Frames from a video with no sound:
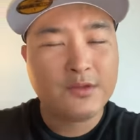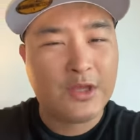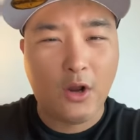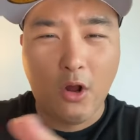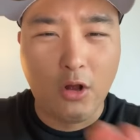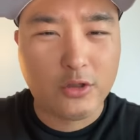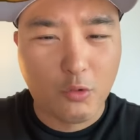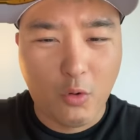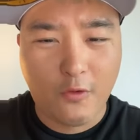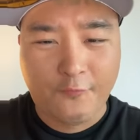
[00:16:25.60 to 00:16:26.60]
then all
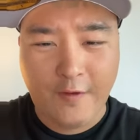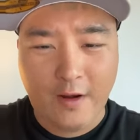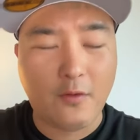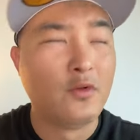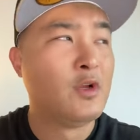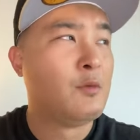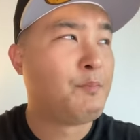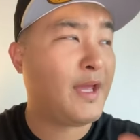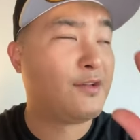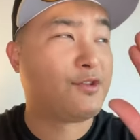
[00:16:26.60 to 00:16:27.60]
the warfare
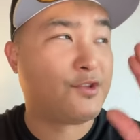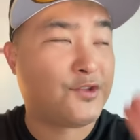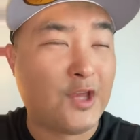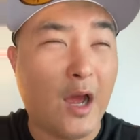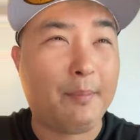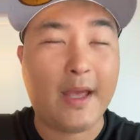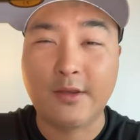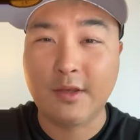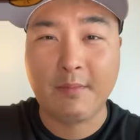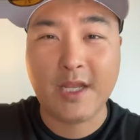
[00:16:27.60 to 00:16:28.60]
begins to stop
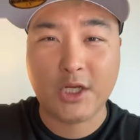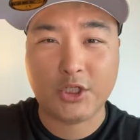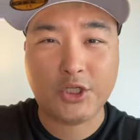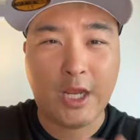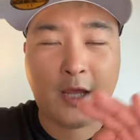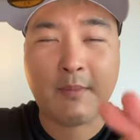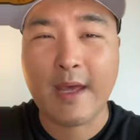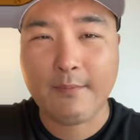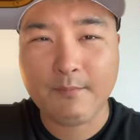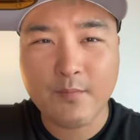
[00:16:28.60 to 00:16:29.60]
and diminish.
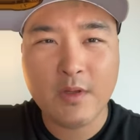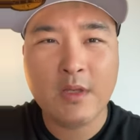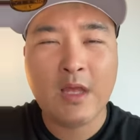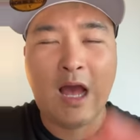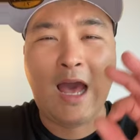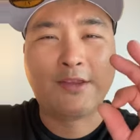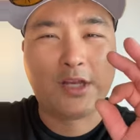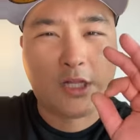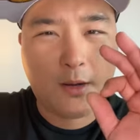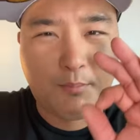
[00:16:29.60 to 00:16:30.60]
Amen. I
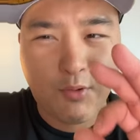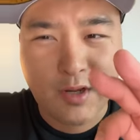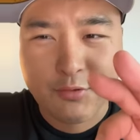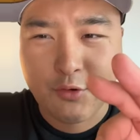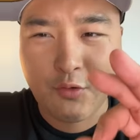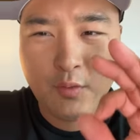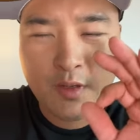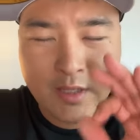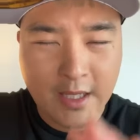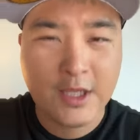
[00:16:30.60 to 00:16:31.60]
declare breakthrough
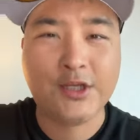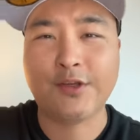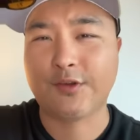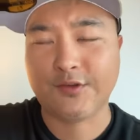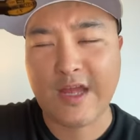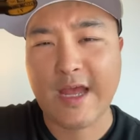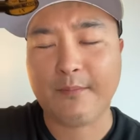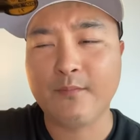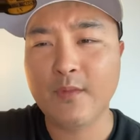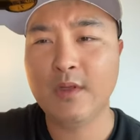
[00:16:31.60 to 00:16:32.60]
in Jesus'
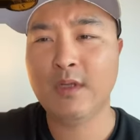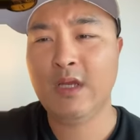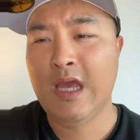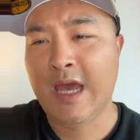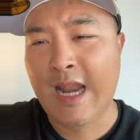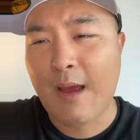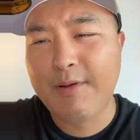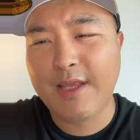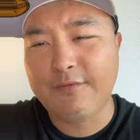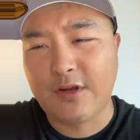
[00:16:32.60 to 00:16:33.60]
name. And I
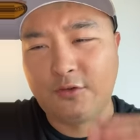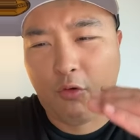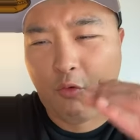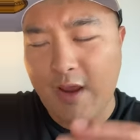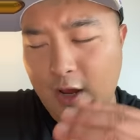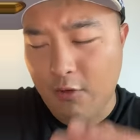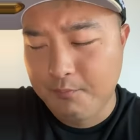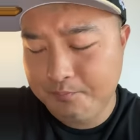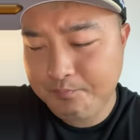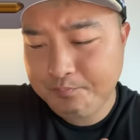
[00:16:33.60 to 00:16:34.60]
believe there's a realm